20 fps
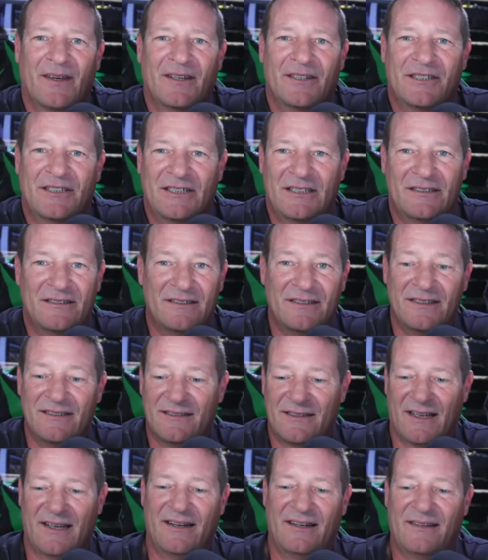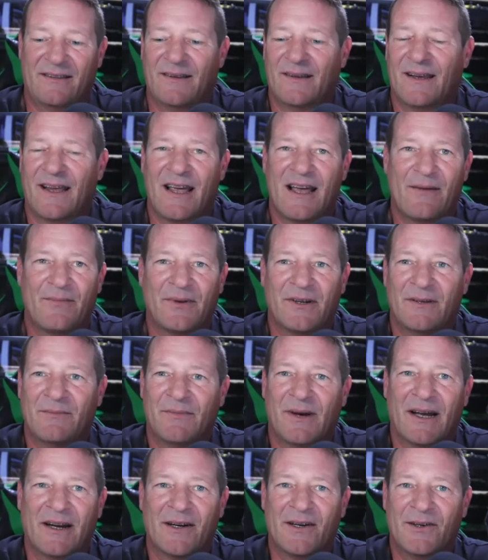She sees anything happening
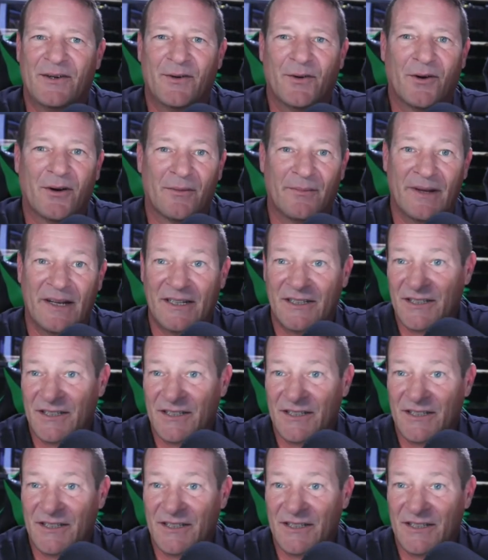by her door, man.